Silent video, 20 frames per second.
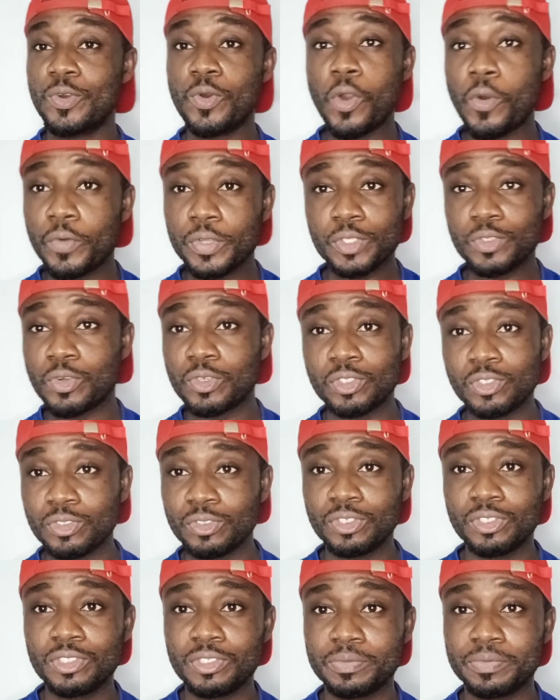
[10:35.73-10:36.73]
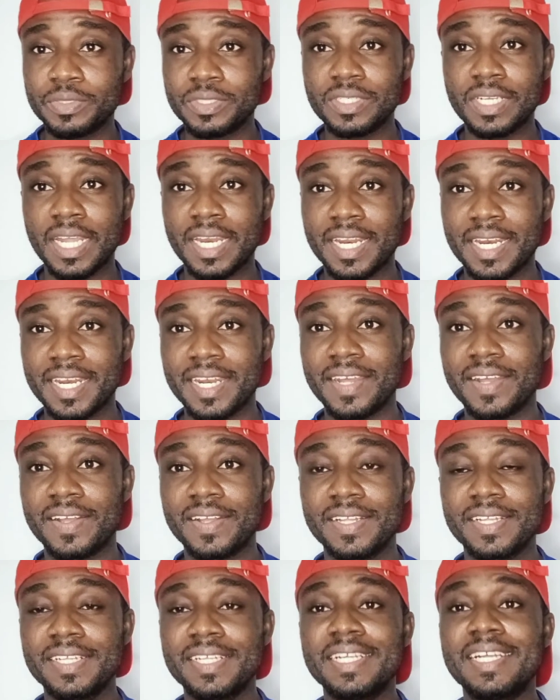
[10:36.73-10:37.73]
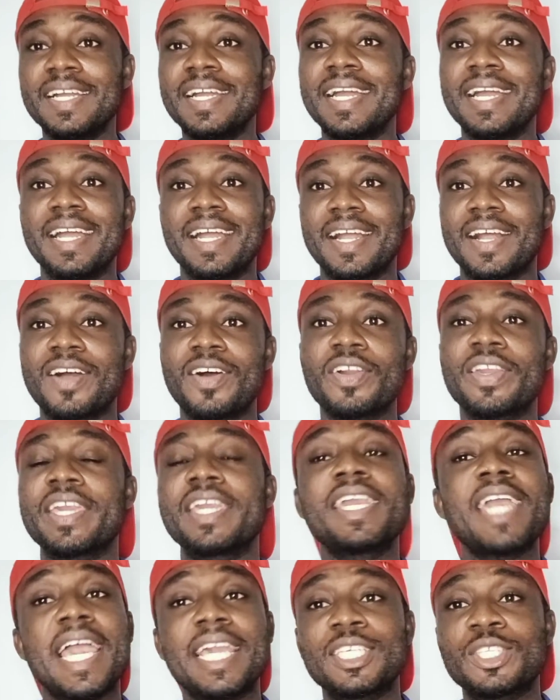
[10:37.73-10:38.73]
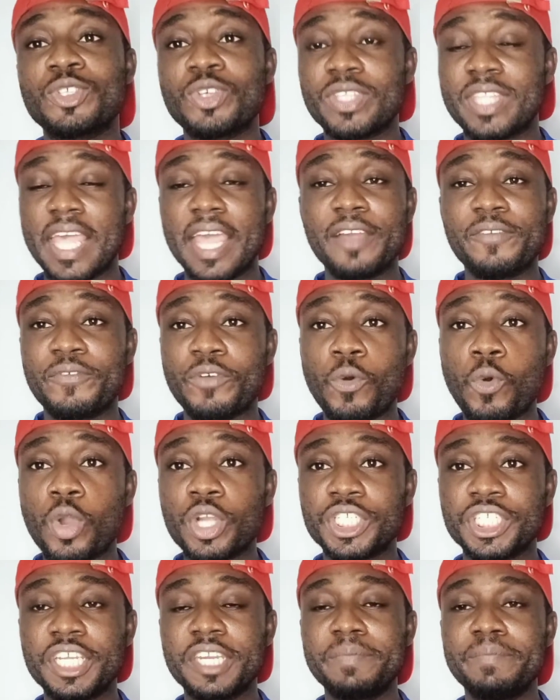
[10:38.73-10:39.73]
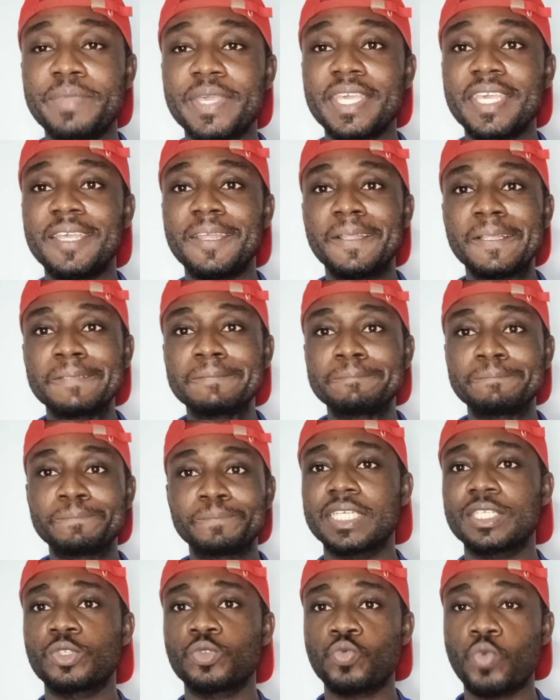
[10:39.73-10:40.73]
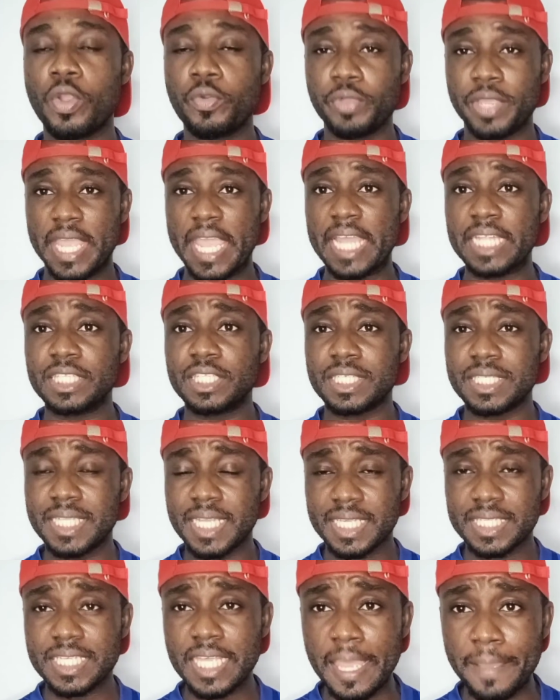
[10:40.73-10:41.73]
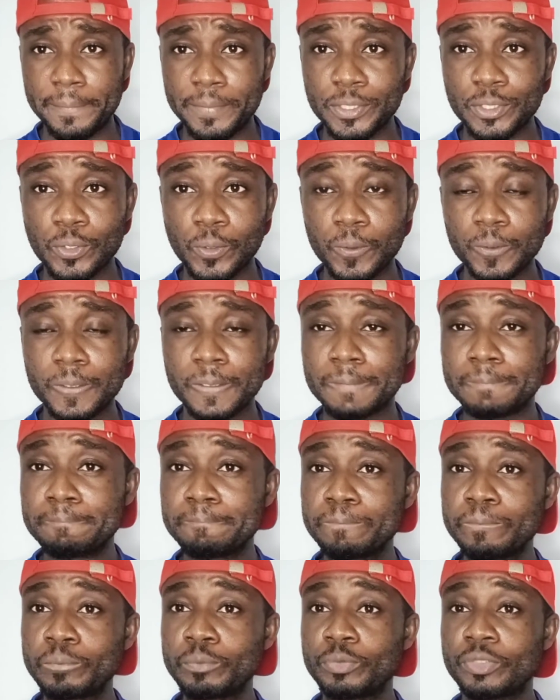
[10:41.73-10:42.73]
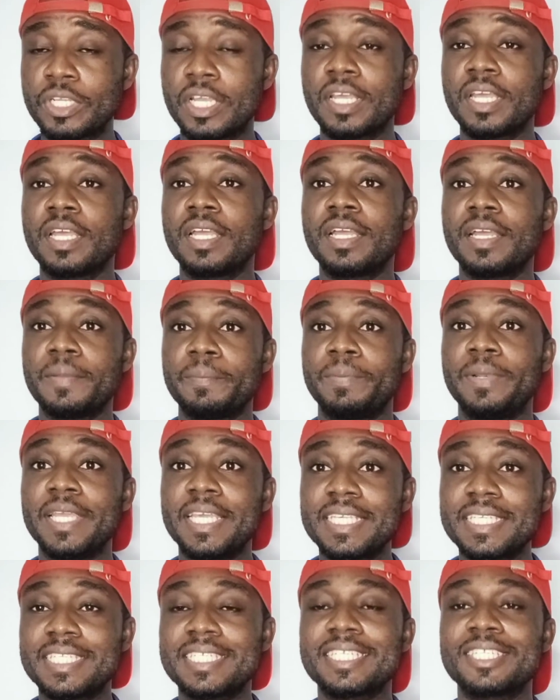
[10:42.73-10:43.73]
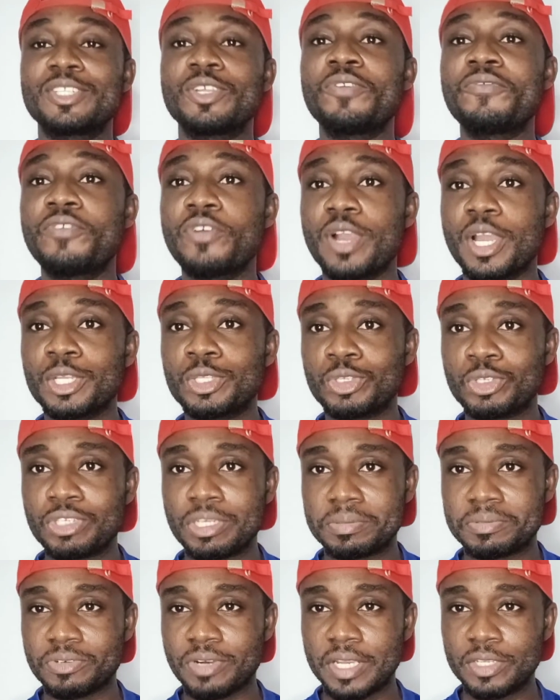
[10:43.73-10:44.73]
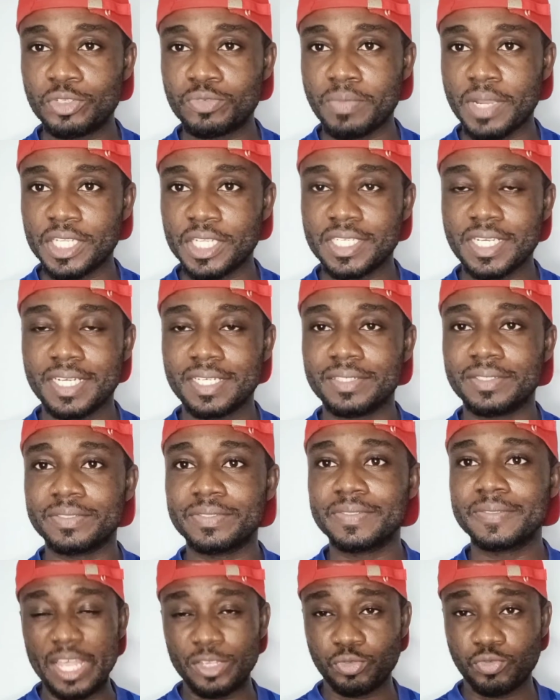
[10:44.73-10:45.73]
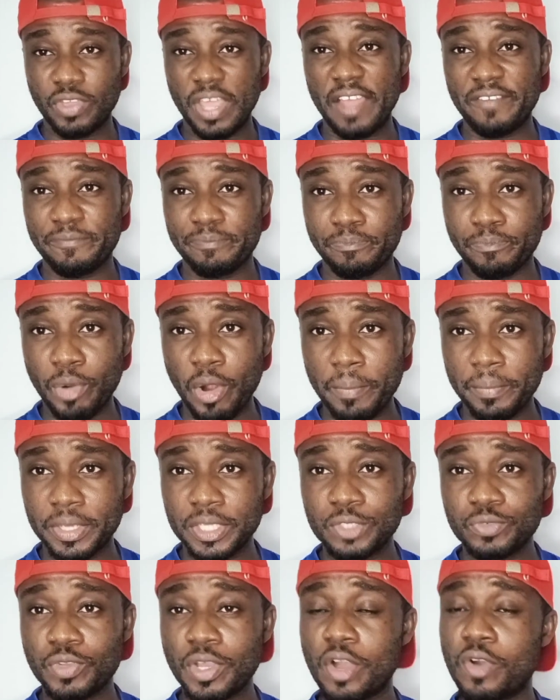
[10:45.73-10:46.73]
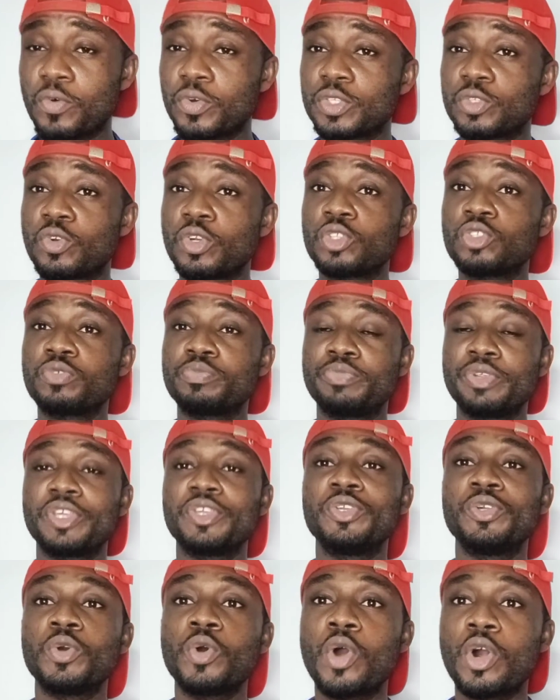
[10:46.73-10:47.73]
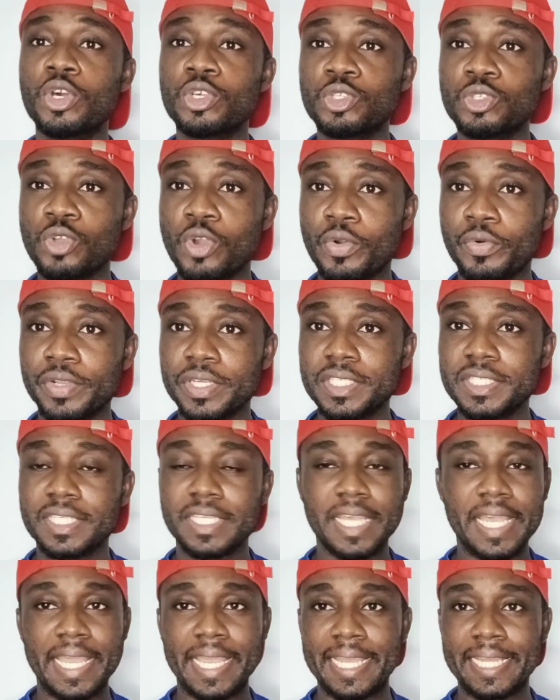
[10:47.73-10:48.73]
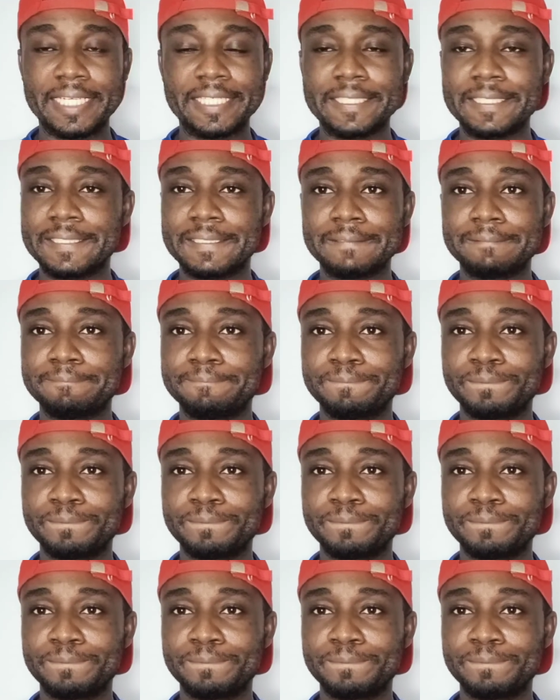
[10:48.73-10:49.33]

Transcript: will always continue to bring Ghana down. Okay, guys, so thanks for watching me. This is where we end today's episode. Please don't forget to subscribe to my channel. As we have promised, we are always going to bring you hot stories, and